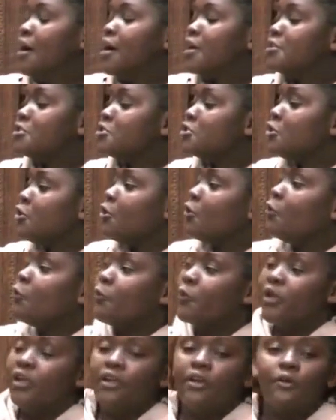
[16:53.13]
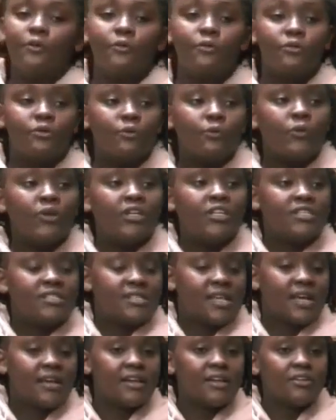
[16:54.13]
And so we
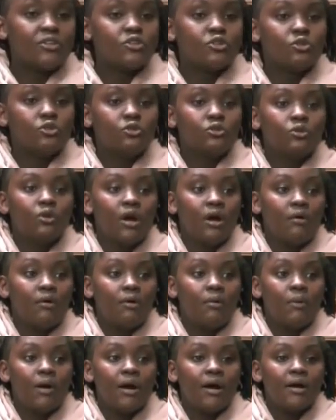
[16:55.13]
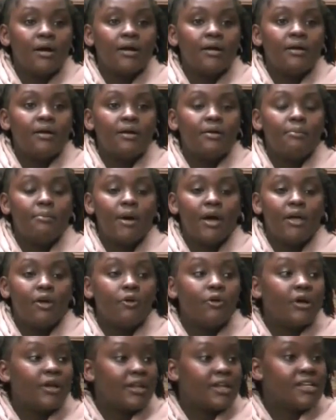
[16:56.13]
decided to do our work by
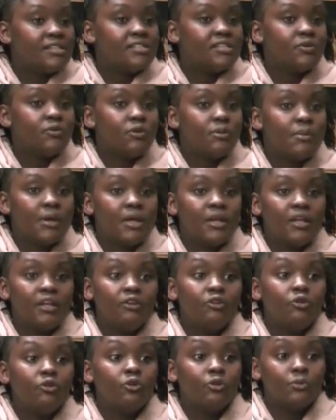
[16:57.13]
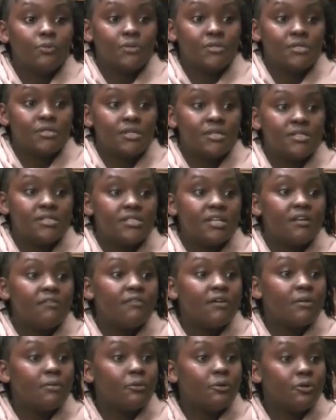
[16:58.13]
organizing women in groups, in
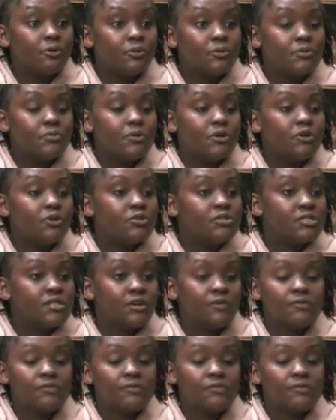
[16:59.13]
self-help groups, because